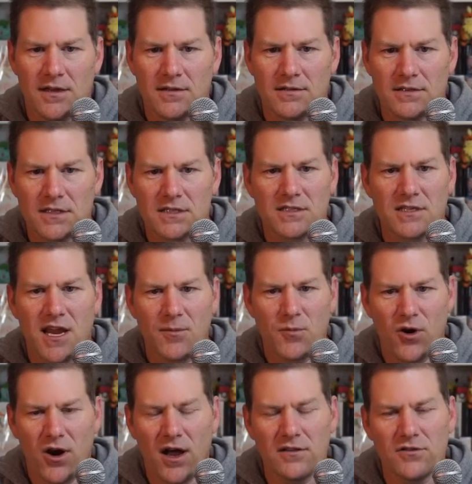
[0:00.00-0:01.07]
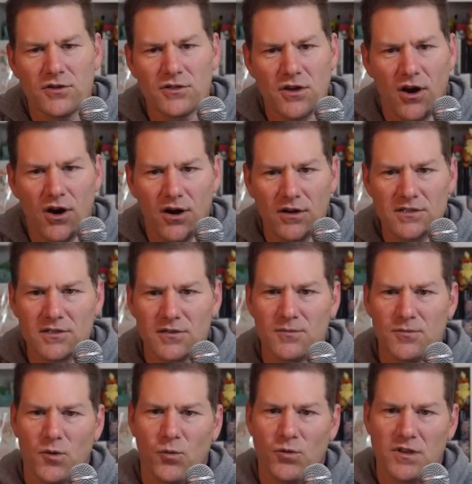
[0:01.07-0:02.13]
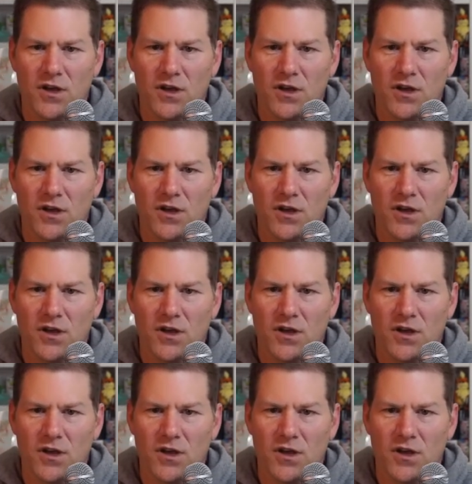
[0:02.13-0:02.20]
The Samurott looks awesome with the